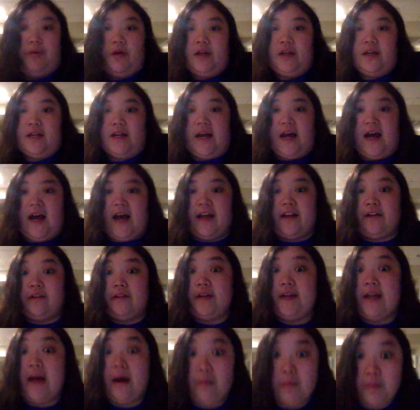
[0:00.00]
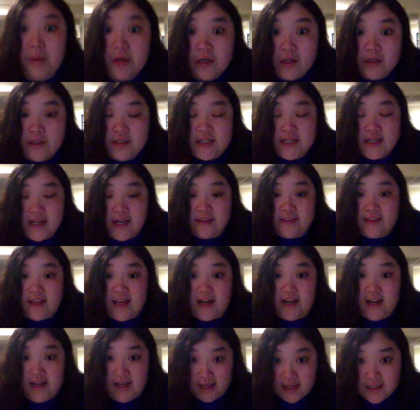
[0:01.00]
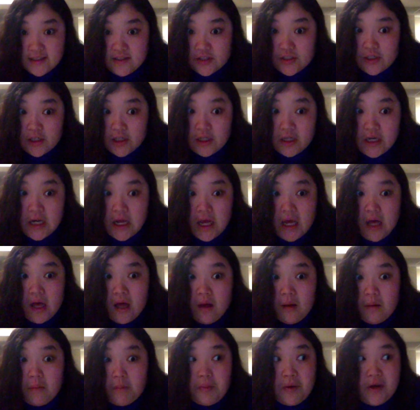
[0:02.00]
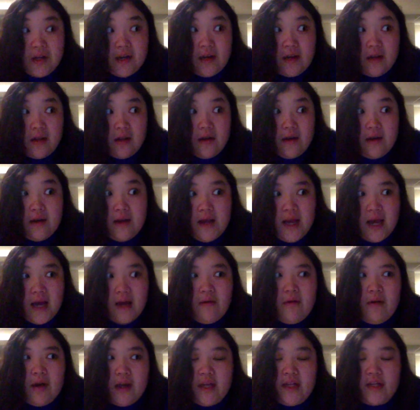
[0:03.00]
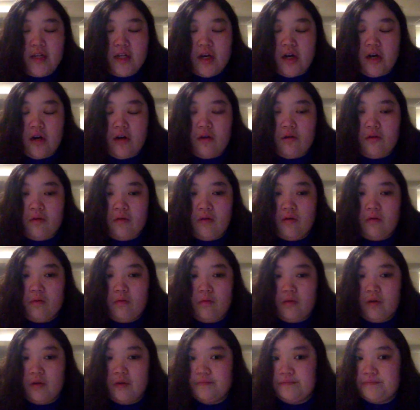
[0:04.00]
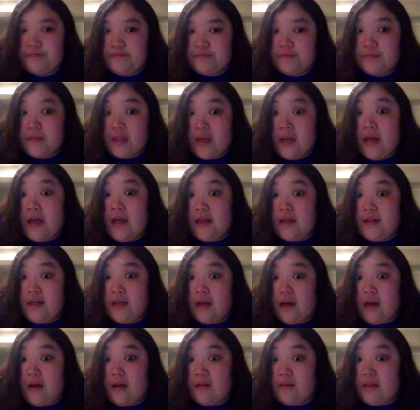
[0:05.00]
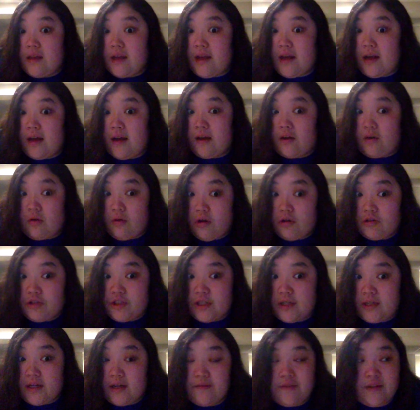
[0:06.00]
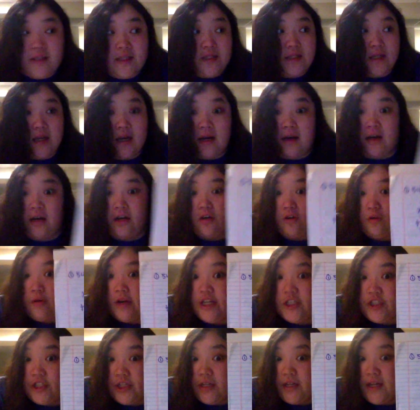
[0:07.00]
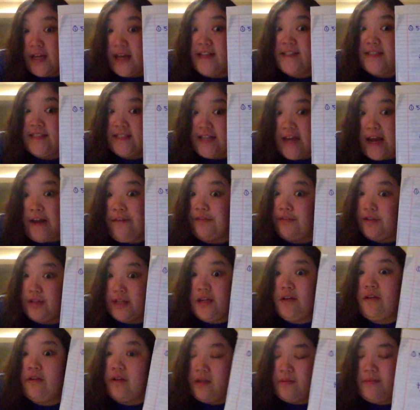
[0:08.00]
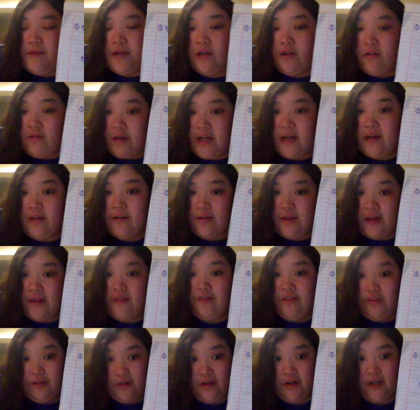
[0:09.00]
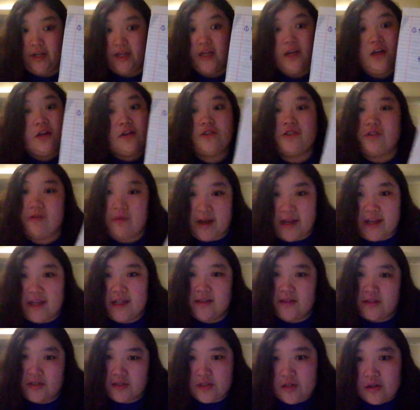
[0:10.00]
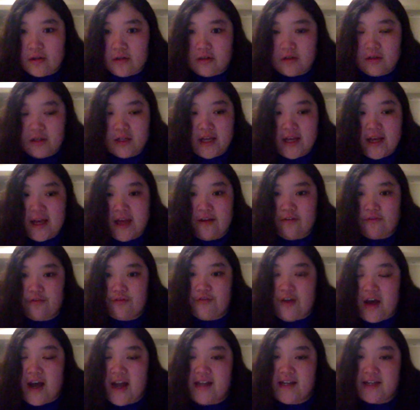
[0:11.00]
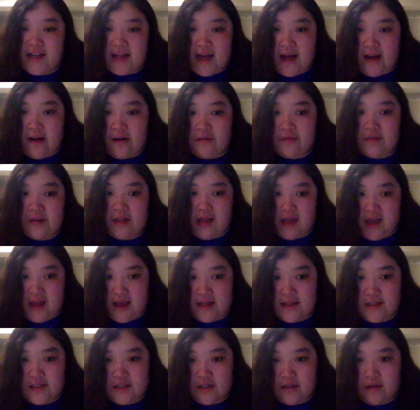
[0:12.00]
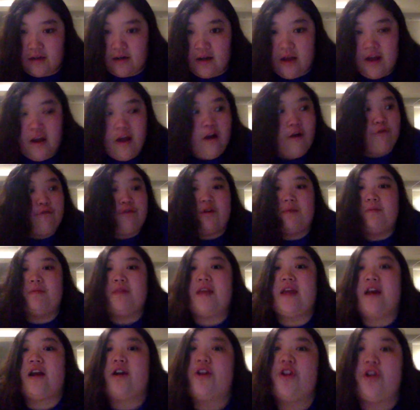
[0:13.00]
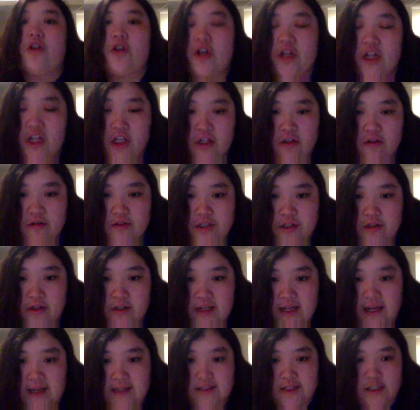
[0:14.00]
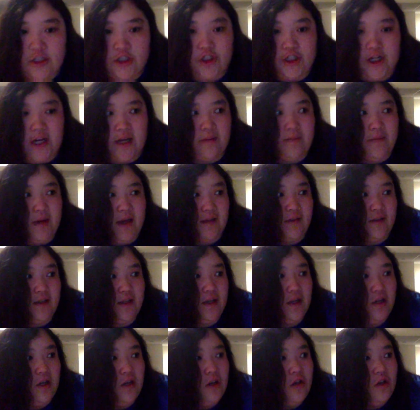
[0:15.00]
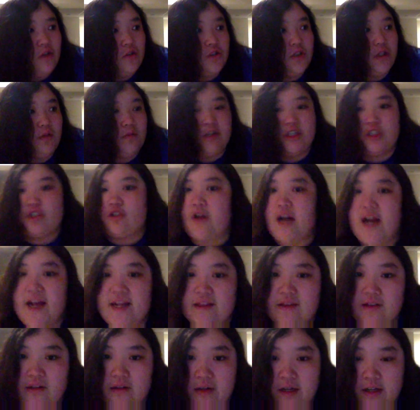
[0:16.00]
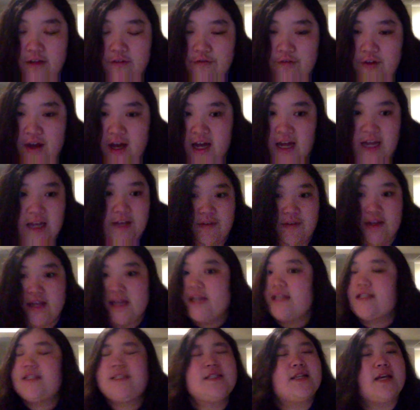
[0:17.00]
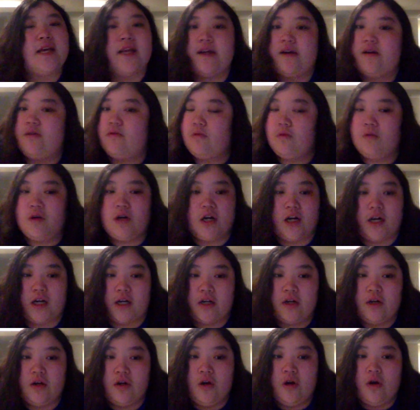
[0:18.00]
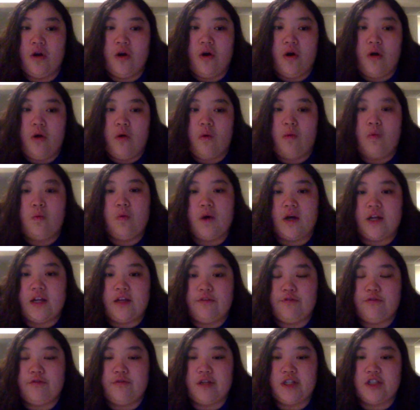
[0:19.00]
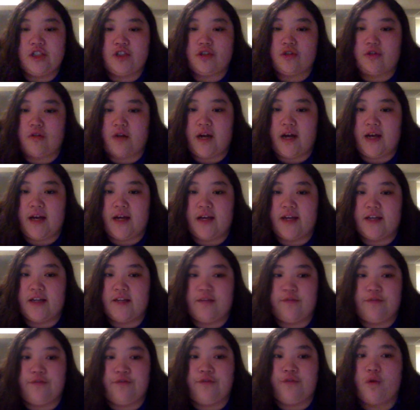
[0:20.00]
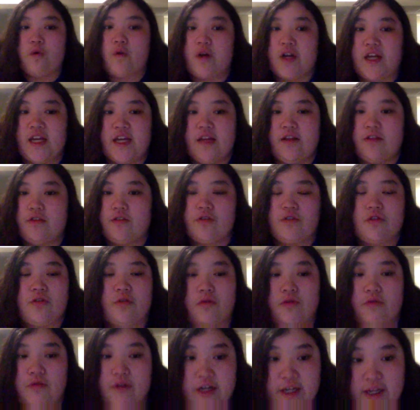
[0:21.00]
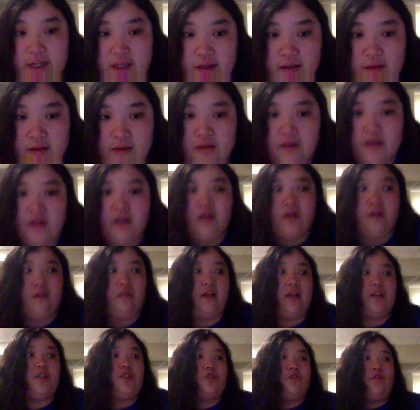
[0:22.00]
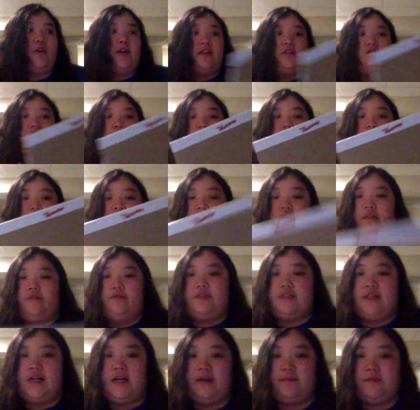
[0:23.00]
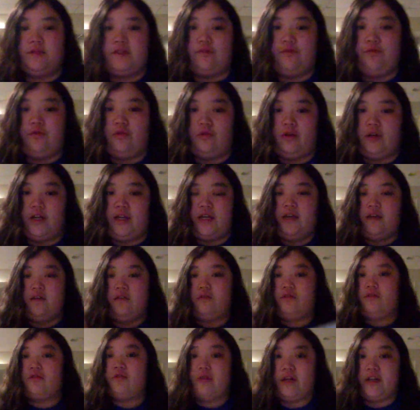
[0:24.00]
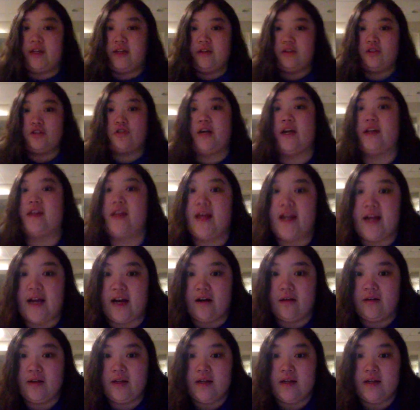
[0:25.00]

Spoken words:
put in a higher number to get that answer, but Now I know, the quotient of this equation is definitely going to be greater than 30. So I can circle it and find out the answer. From there, you're going to use your guess and check method. So we tried 35. It didn't work. What if we tried 43? Let's try 12 times 43. Try that out.